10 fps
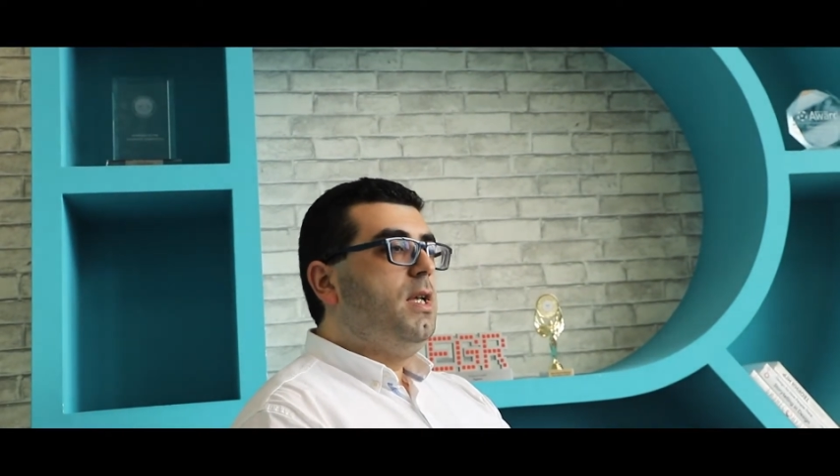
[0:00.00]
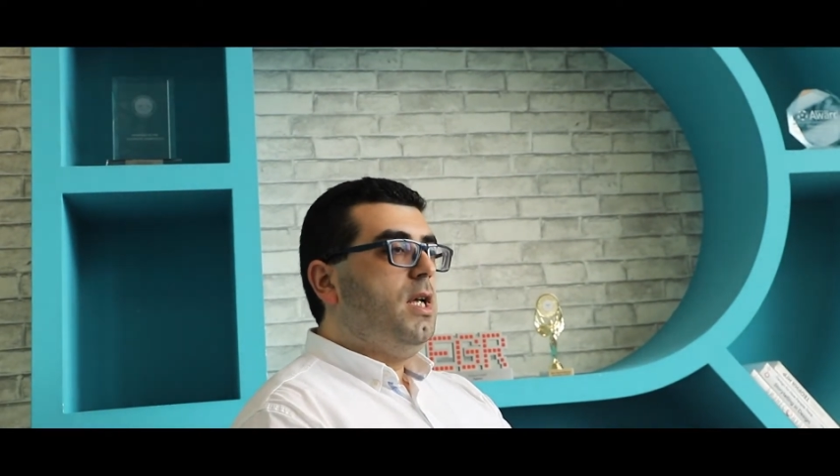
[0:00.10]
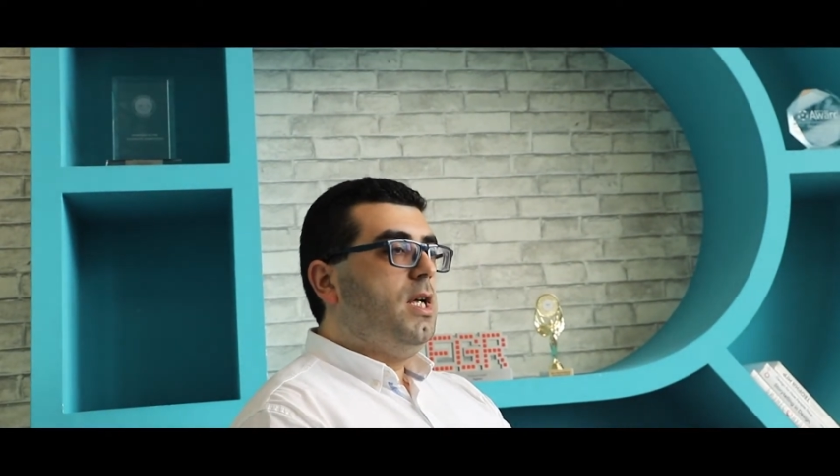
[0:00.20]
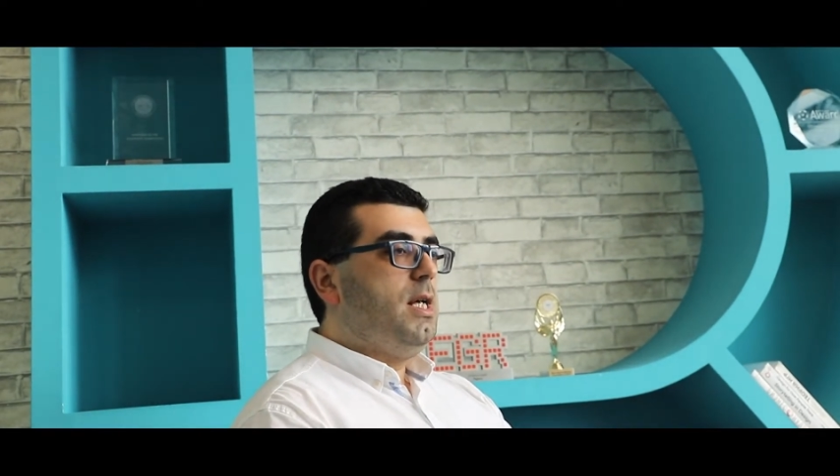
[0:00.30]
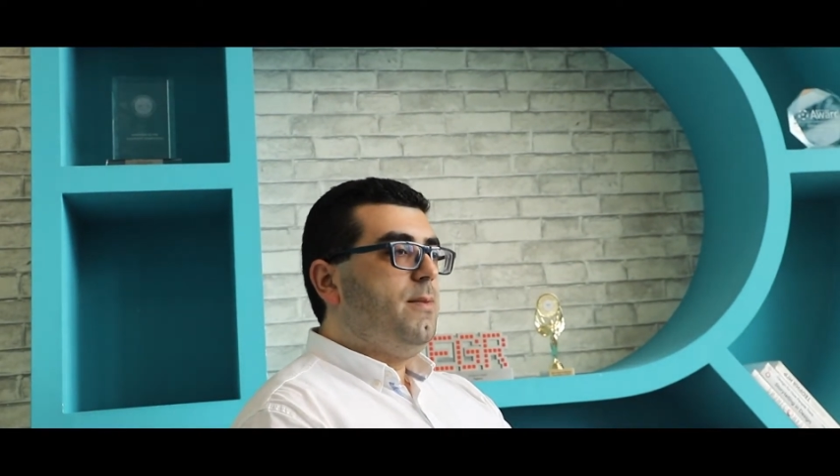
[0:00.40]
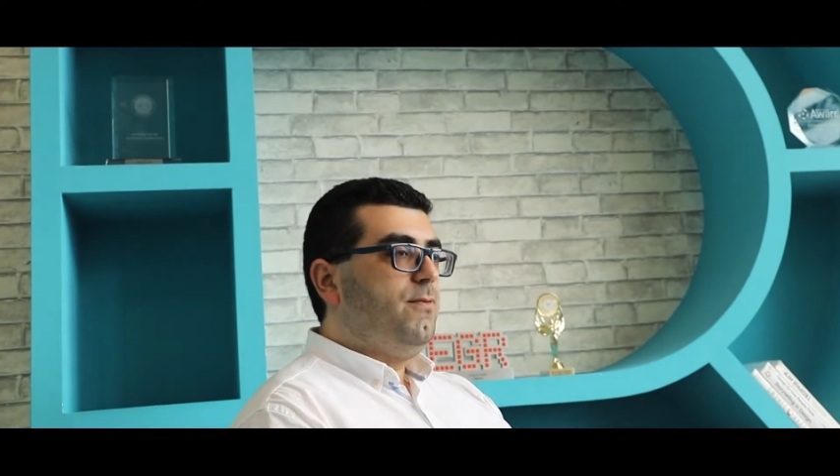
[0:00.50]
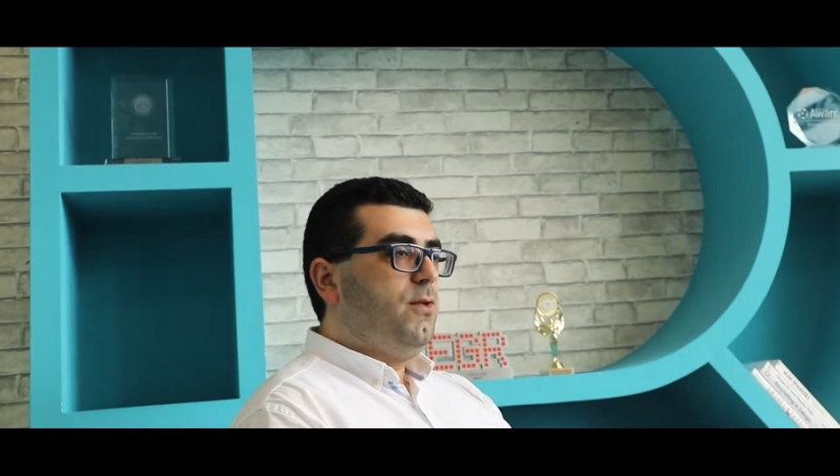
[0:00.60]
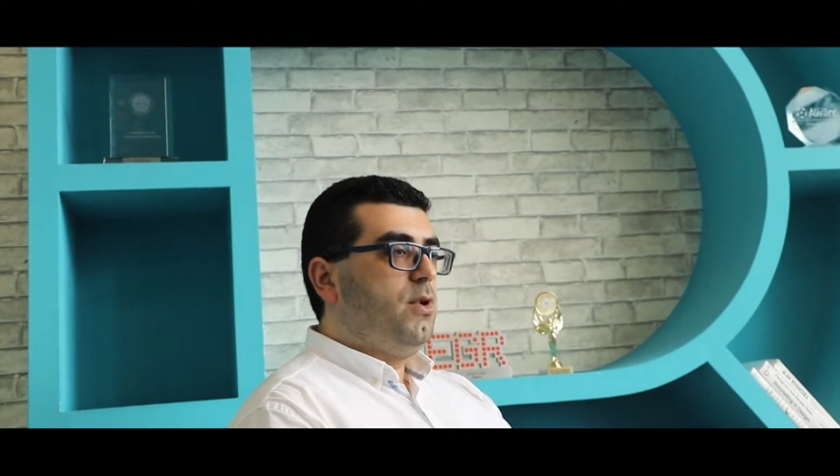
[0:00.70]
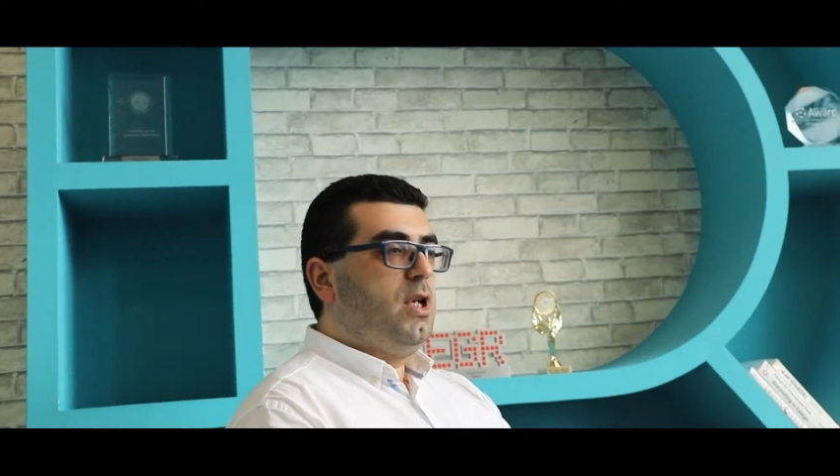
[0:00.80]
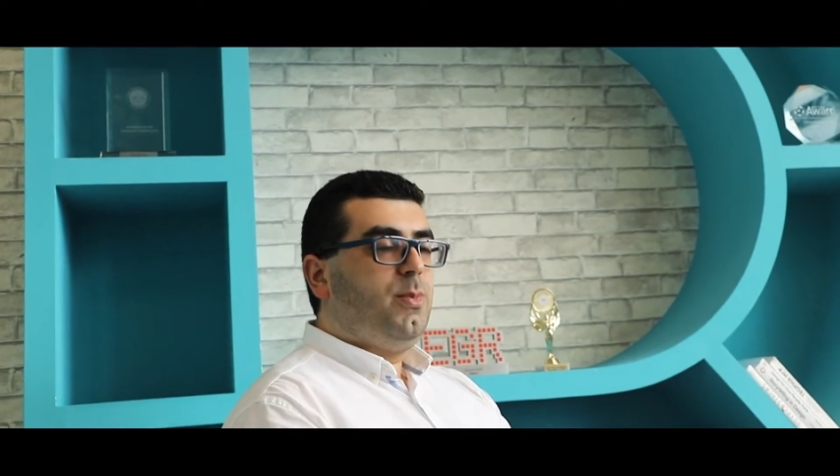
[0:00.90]

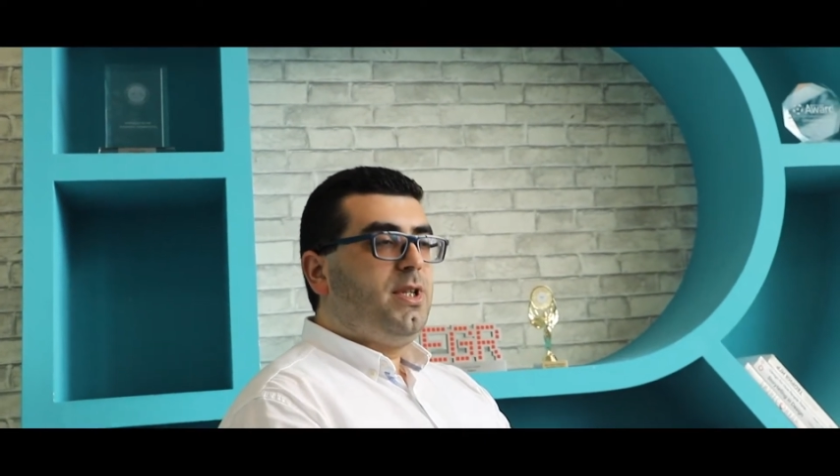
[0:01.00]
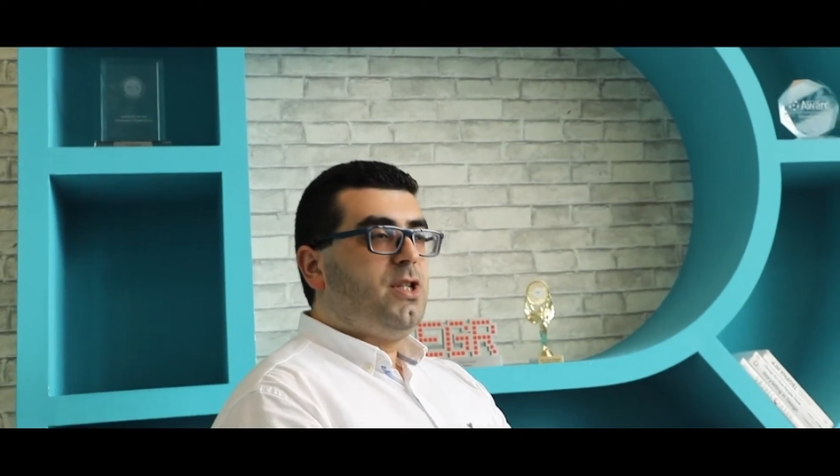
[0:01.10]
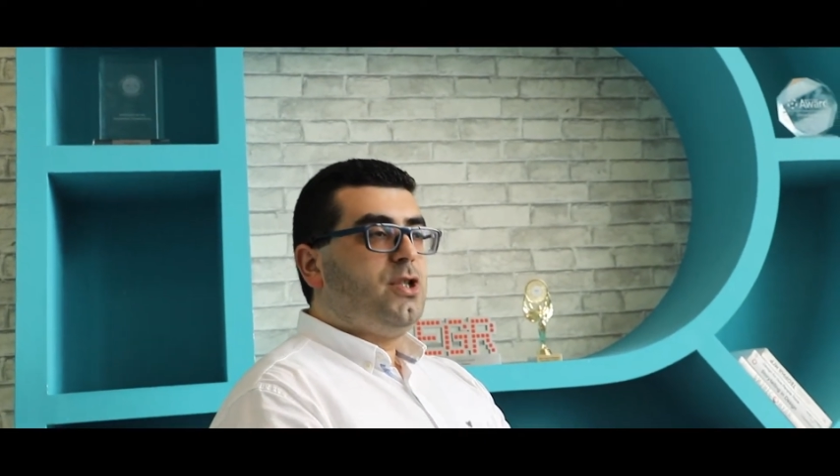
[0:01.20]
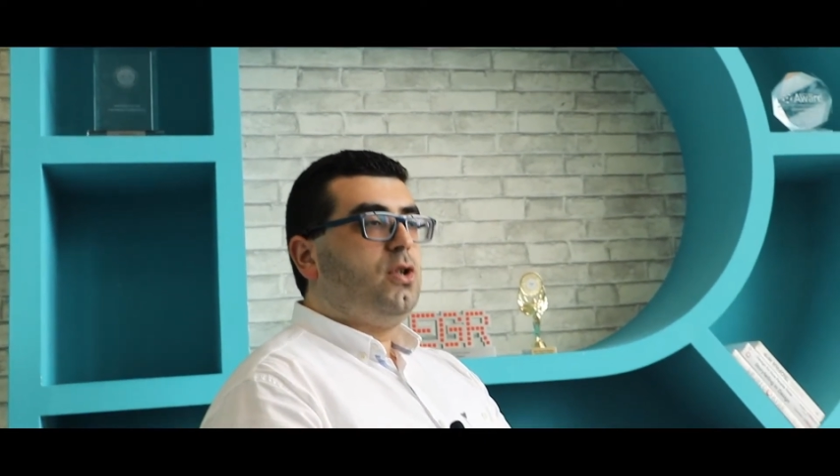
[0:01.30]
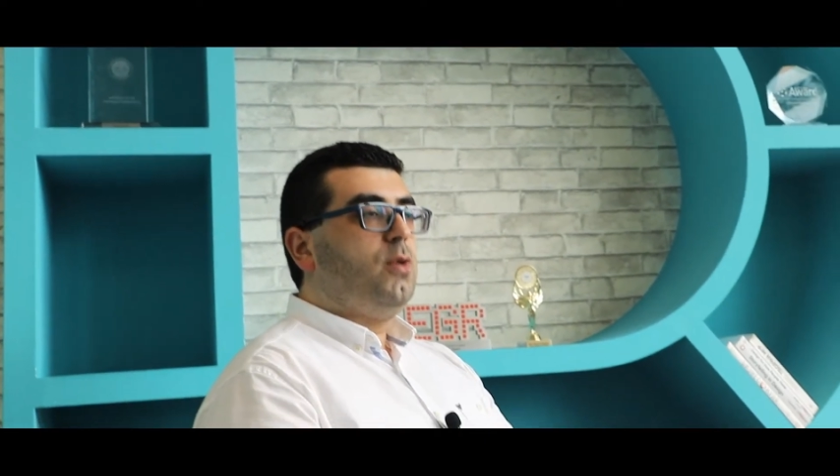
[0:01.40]
our potential